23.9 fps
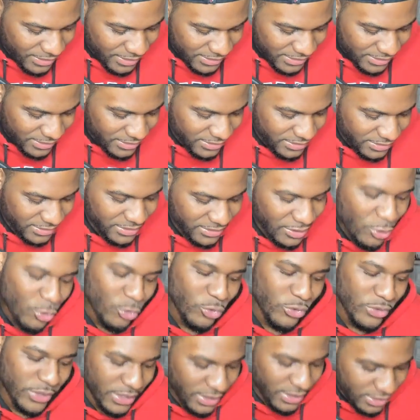let's
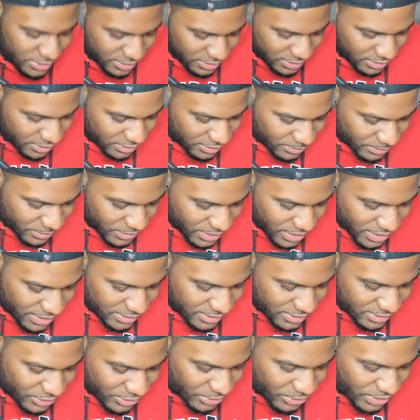Google that.
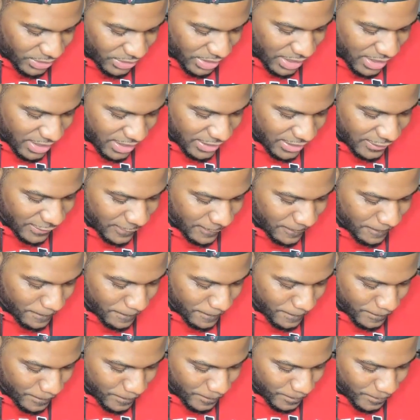LeBron's career
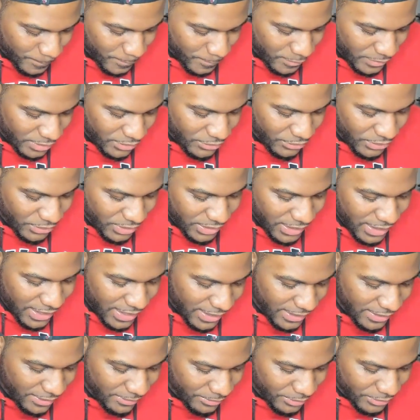
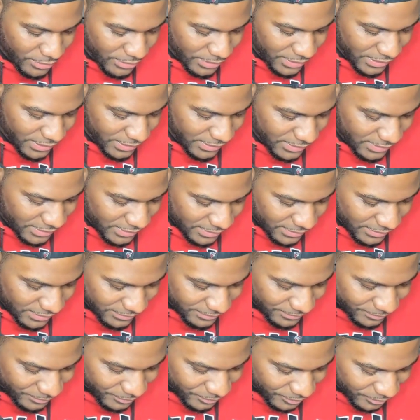high in points.
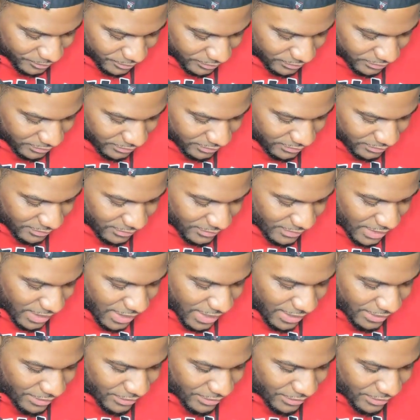I